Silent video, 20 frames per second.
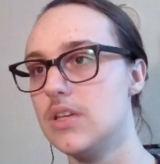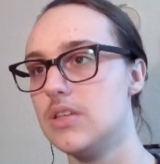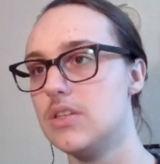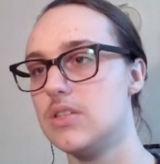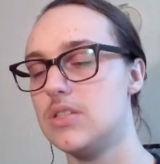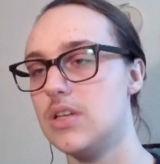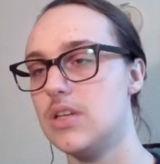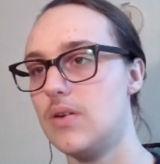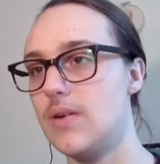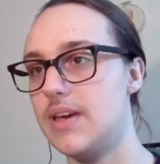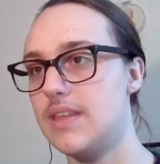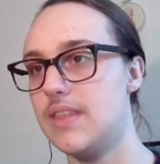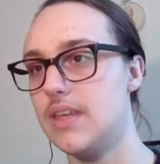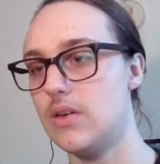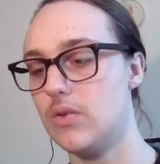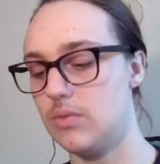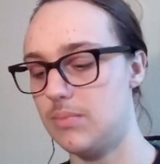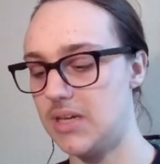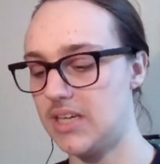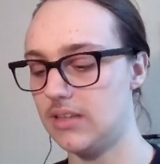So I think it
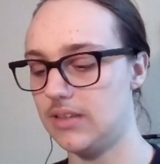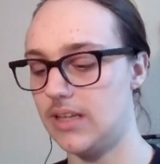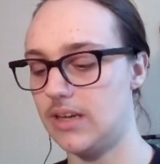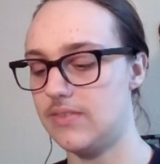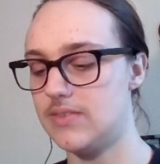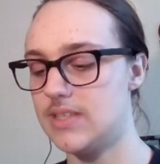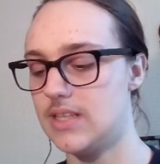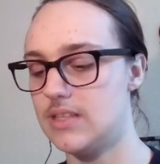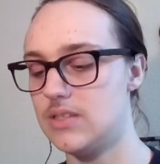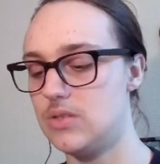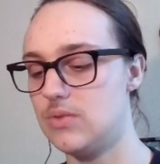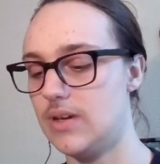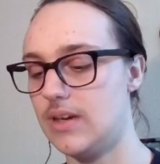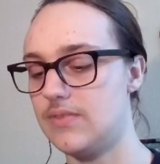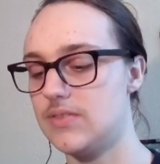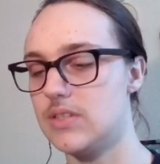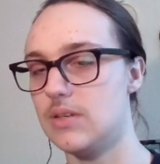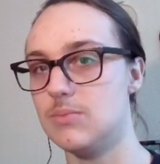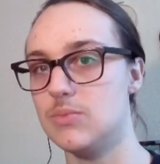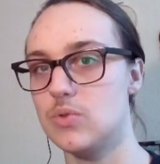would make a lot of sense to have
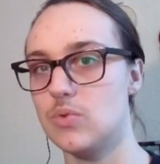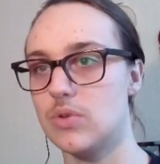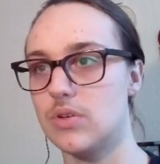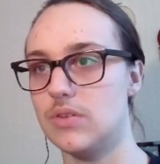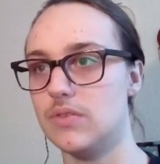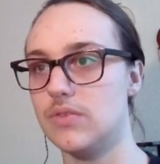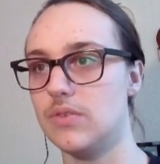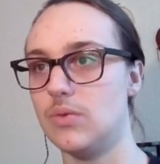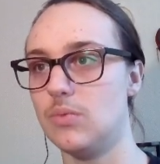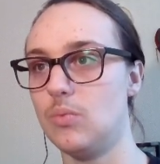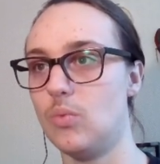some sort of